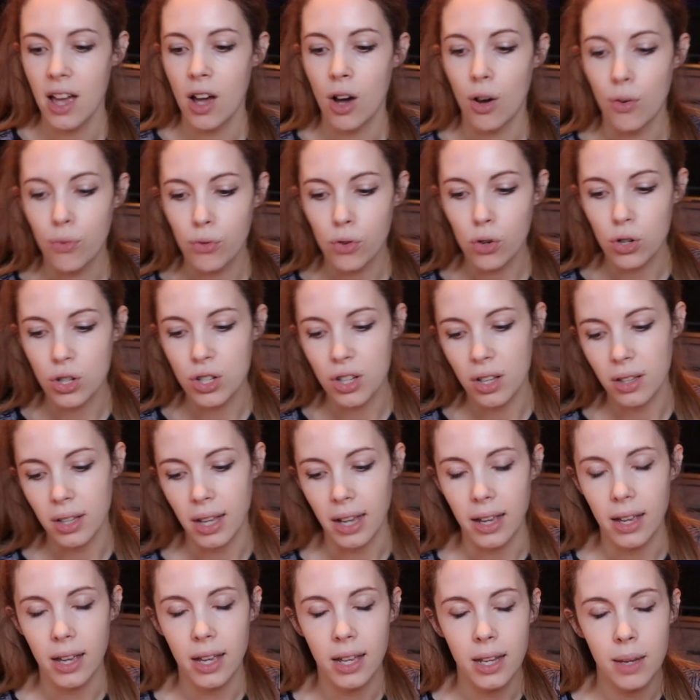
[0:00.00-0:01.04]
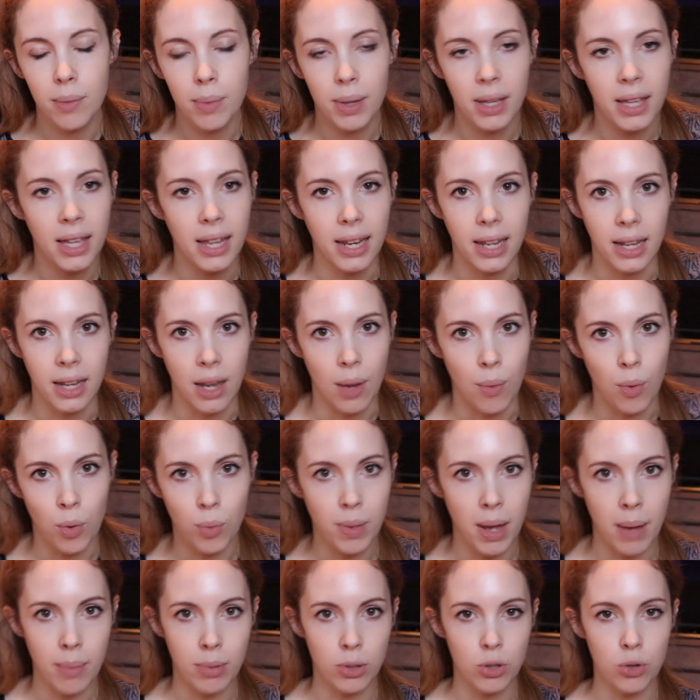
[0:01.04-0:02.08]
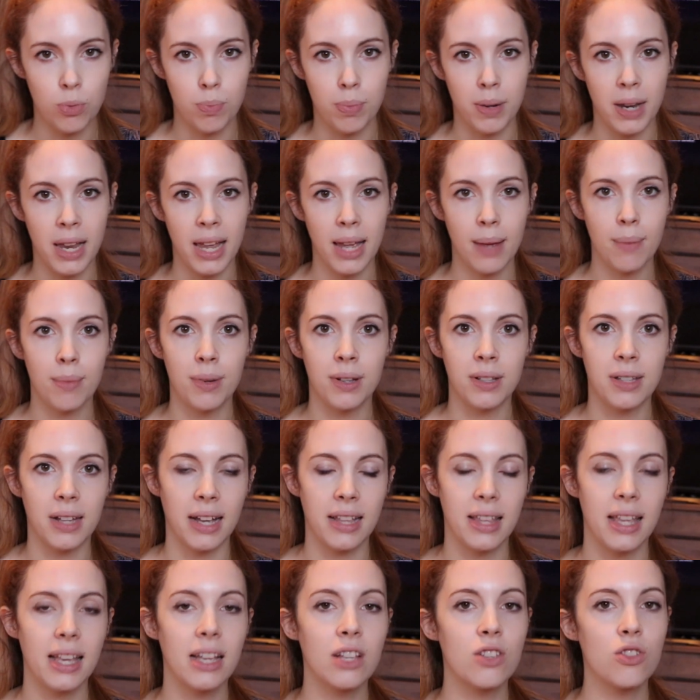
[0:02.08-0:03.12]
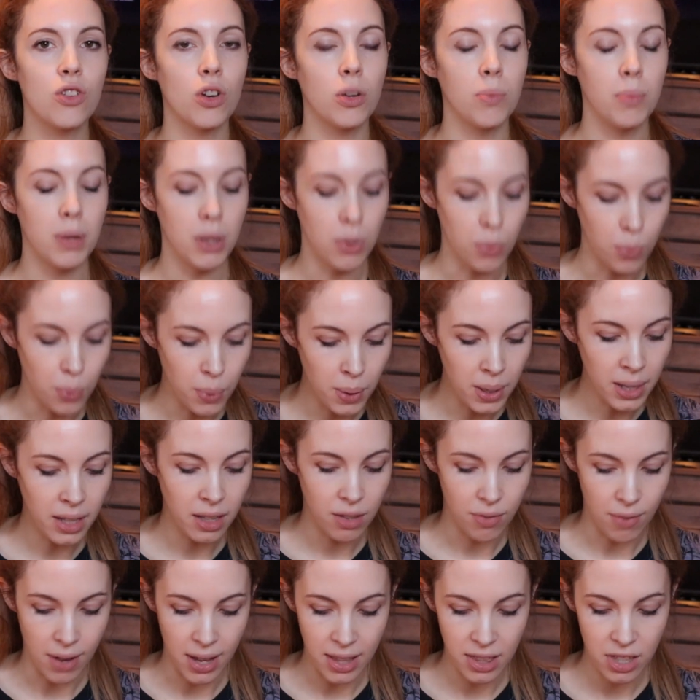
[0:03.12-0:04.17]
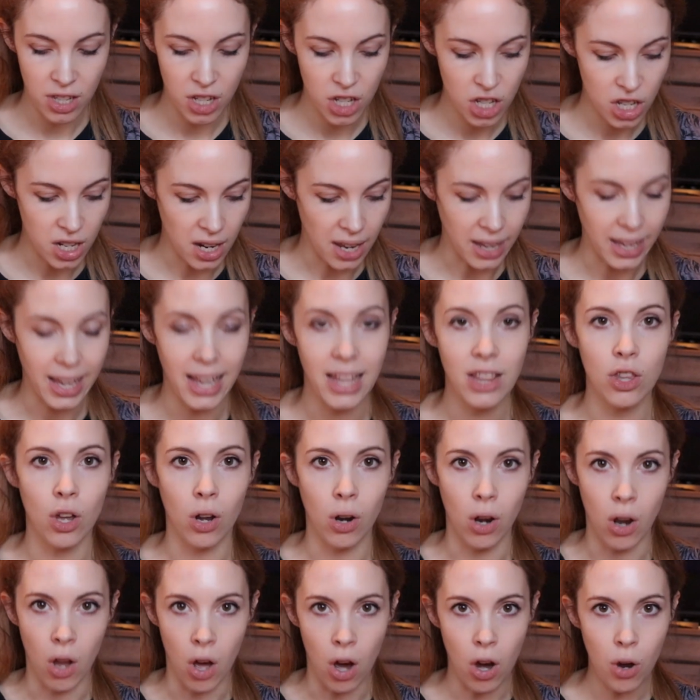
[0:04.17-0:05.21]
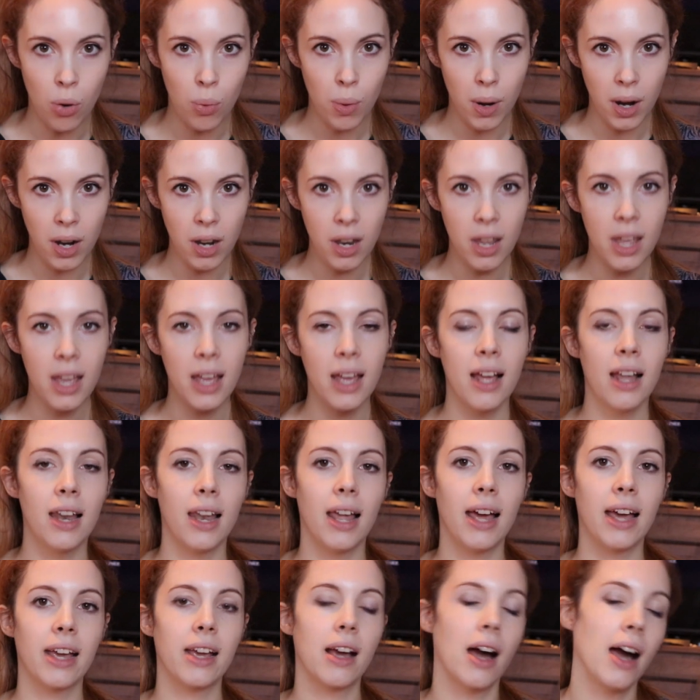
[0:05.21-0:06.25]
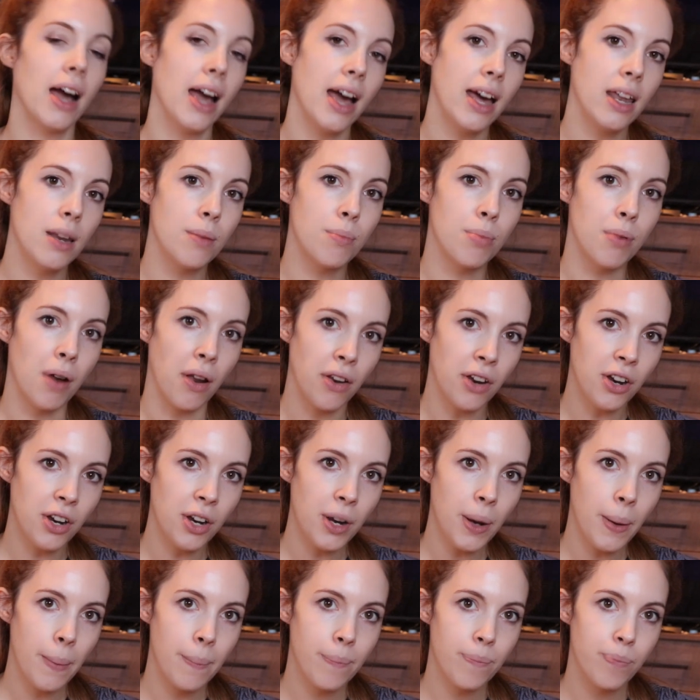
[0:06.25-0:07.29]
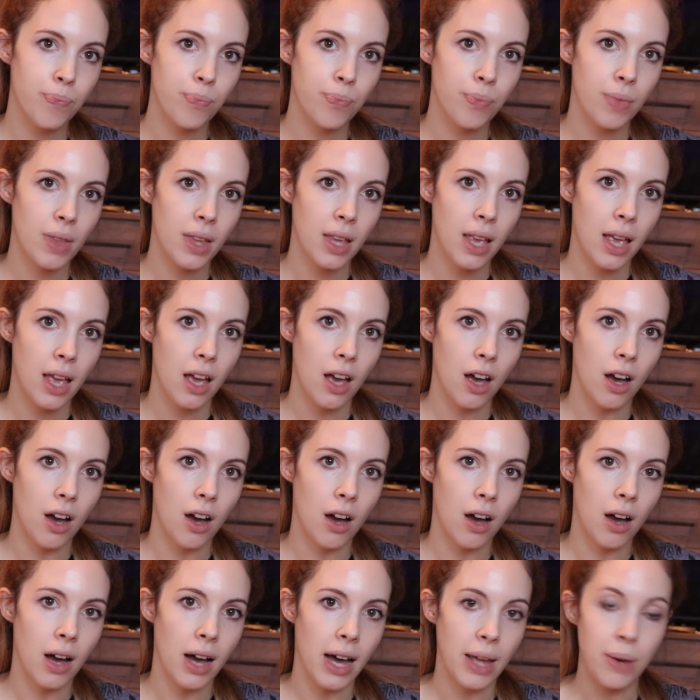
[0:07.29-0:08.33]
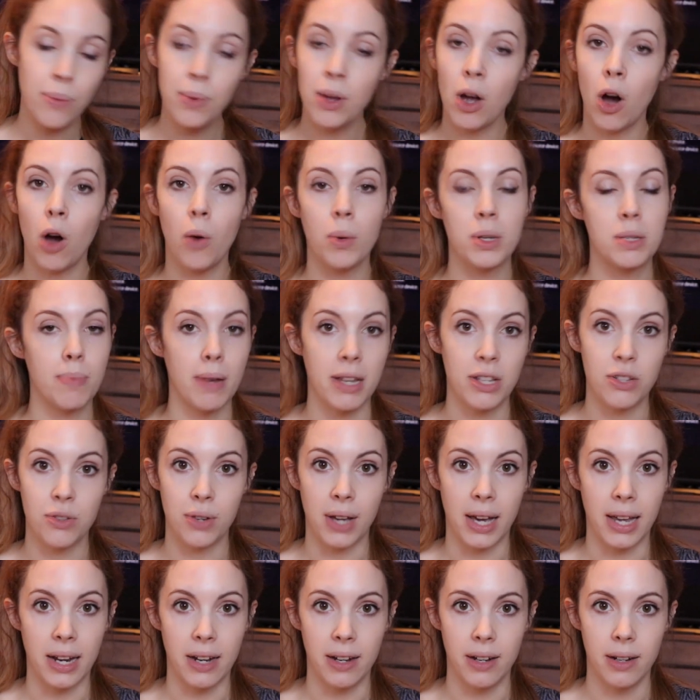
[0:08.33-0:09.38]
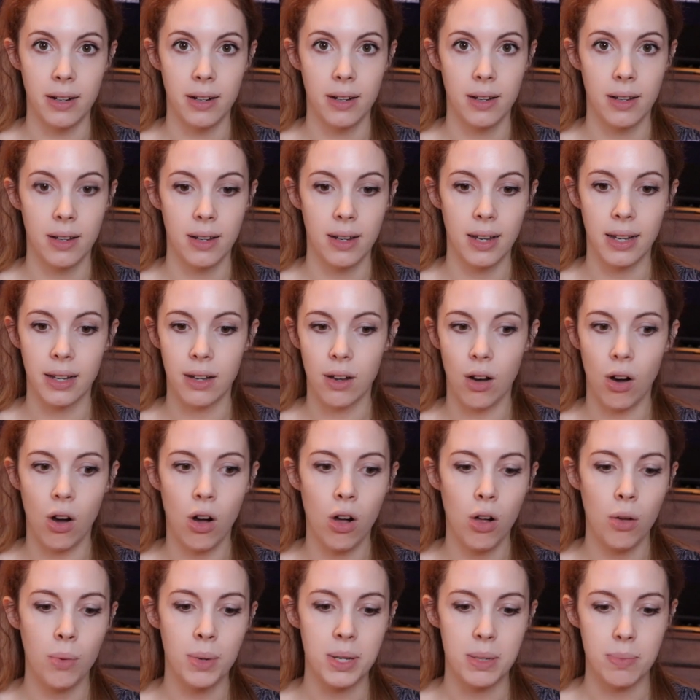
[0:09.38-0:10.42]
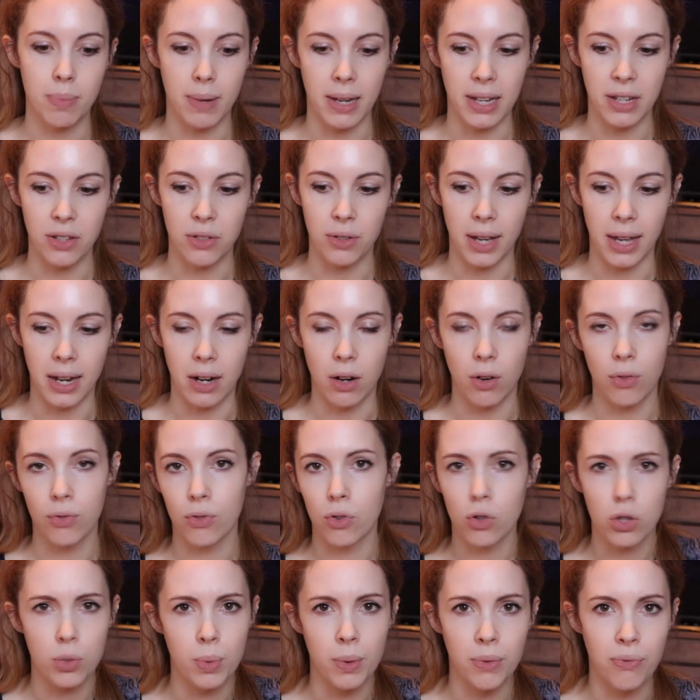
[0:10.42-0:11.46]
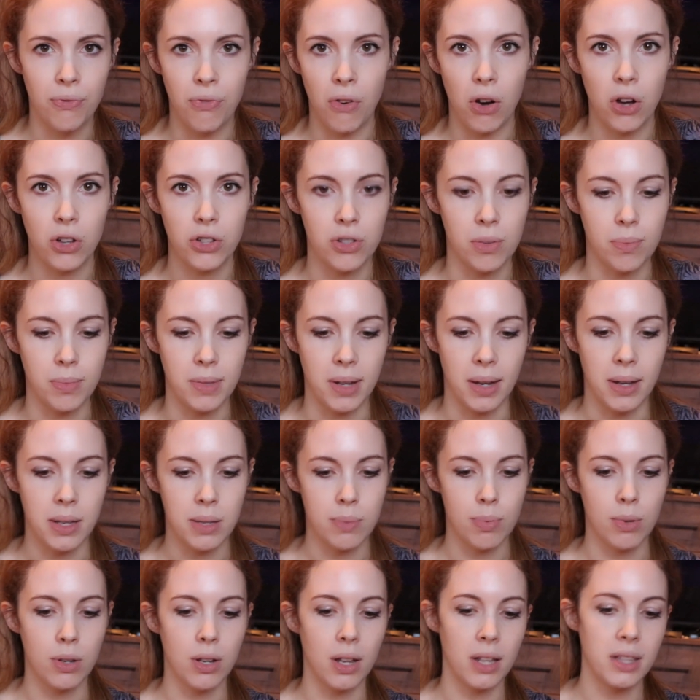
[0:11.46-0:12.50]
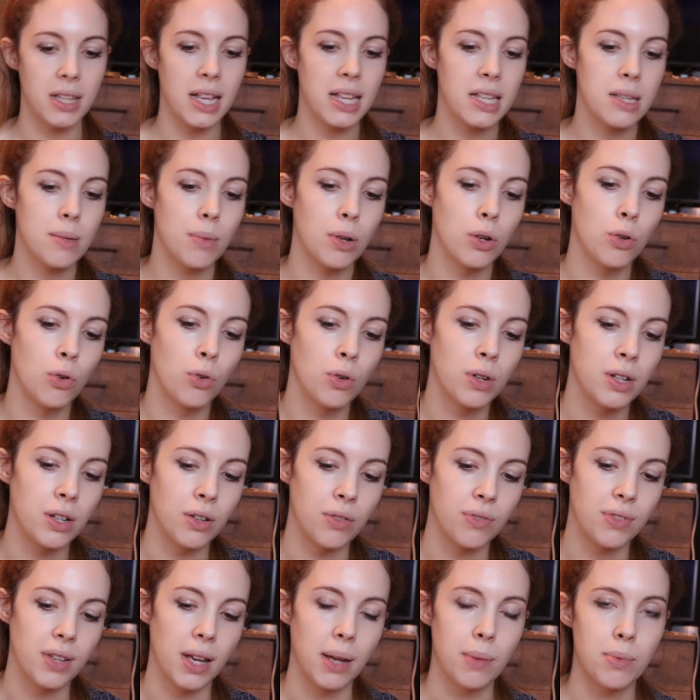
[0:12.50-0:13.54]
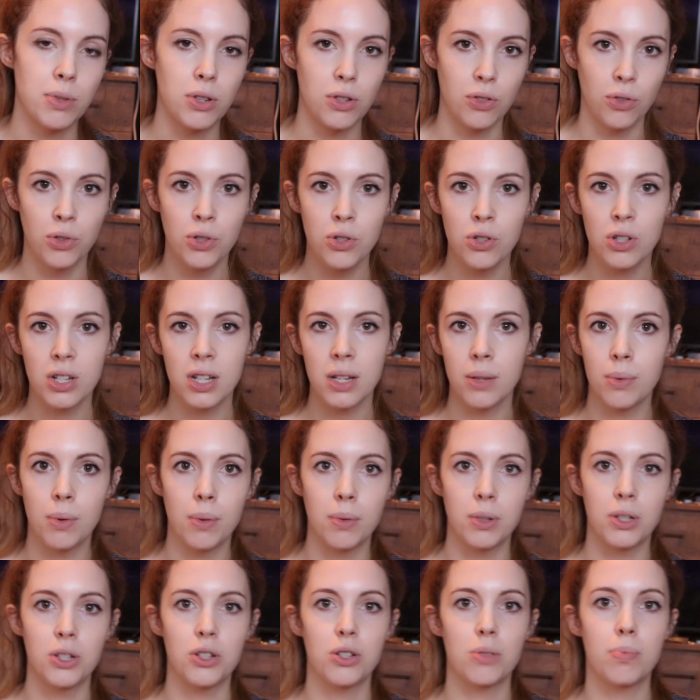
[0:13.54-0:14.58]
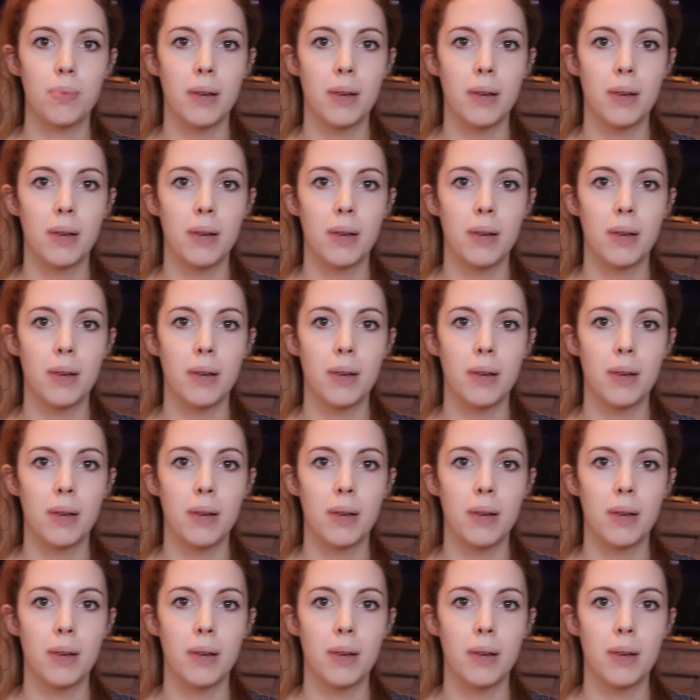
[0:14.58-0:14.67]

Of course, not in the beginning, they won't be able to play, but I think it's gonna be a real advantage, like in the long run. Like, I had a brother, and we always played together. Like, always playing together. Of course we fought sometimes, but that's a minority of times, Usually we were just